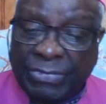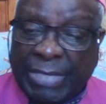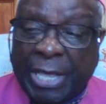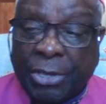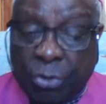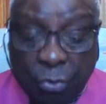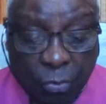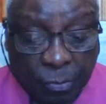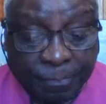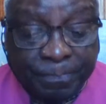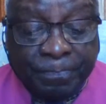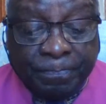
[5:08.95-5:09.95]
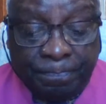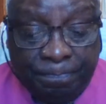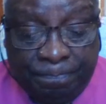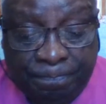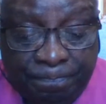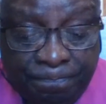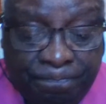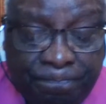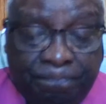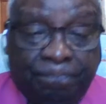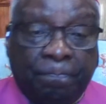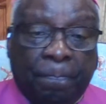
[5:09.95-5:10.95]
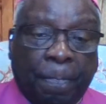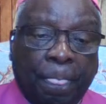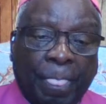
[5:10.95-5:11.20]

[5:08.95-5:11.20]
Thank you. The